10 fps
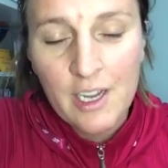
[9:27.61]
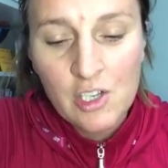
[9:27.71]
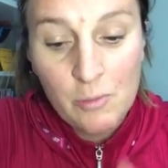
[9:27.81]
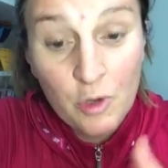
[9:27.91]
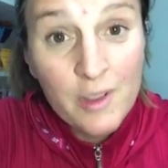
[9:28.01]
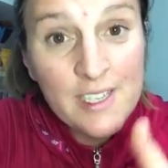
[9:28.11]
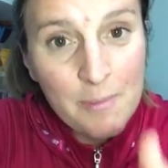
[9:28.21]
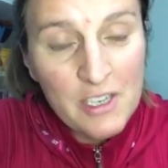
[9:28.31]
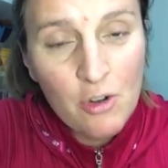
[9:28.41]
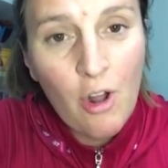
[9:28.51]
So I'm doing this
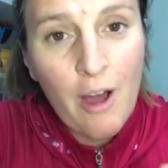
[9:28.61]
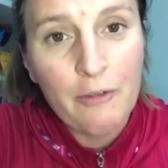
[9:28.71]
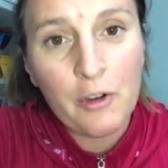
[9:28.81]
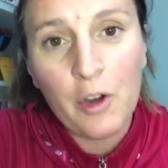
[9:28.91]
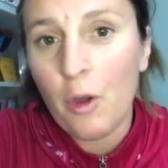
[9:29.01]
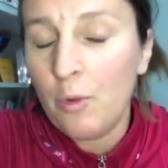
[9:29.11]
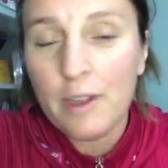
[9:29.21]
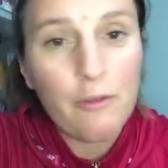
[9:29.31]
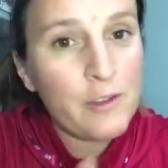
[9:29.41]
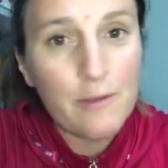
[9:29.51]
special offer
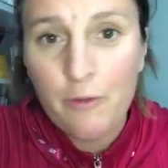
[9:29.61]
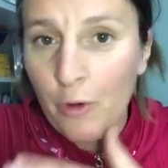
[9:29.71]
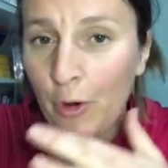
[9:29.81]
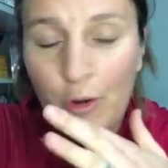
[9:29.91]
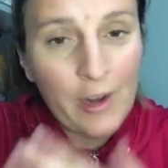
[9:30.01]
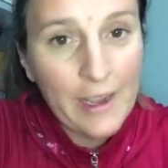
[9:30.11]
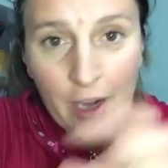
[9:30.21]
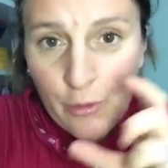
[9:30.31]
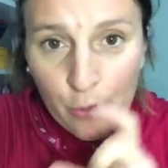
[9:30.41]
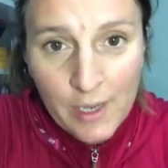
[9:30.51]
only for
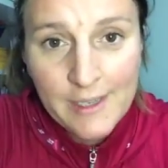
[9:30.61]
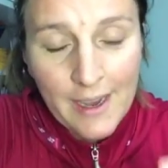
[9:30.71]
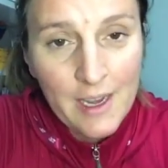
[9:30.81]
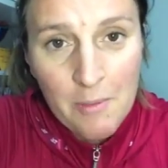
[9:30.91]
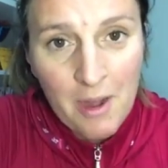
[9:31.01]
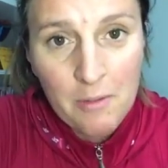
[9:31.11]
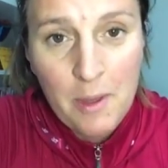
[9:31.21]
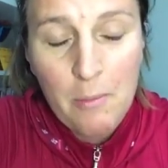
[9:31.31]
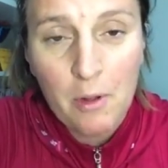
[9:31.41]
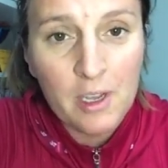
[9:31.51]
a really tiny amount of
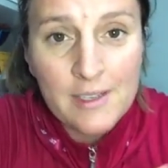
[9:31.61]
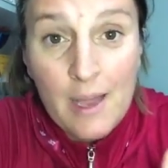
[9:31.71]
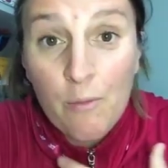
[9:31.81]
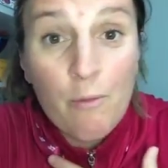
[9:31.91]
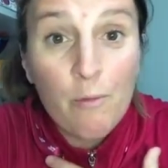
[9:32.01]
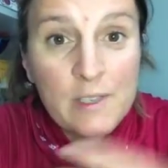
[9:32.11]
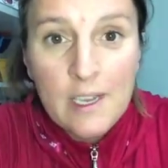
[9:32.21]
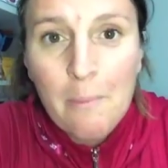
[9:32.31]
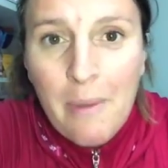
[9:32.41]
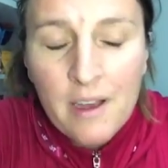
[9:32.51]
people because I was
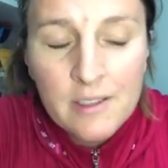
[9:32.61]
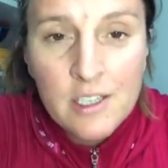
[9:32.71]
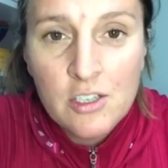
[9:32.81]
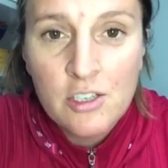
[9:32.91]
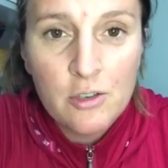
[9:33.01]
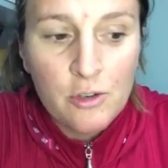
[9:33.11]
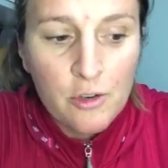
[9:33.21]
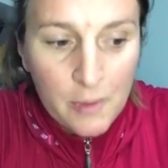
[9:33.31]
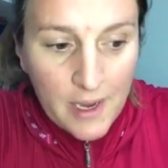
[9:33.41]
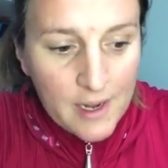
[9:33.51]
compelled to
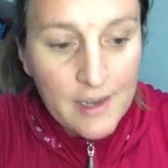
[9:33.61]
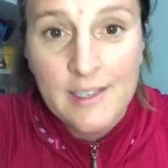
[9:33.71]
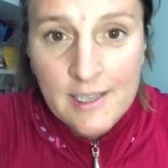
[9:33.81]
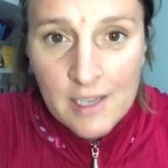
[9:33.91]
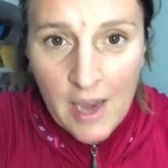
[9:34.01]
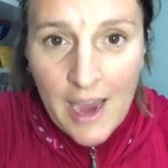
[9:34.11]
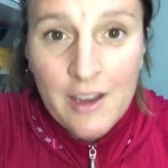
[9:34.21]
create it because it's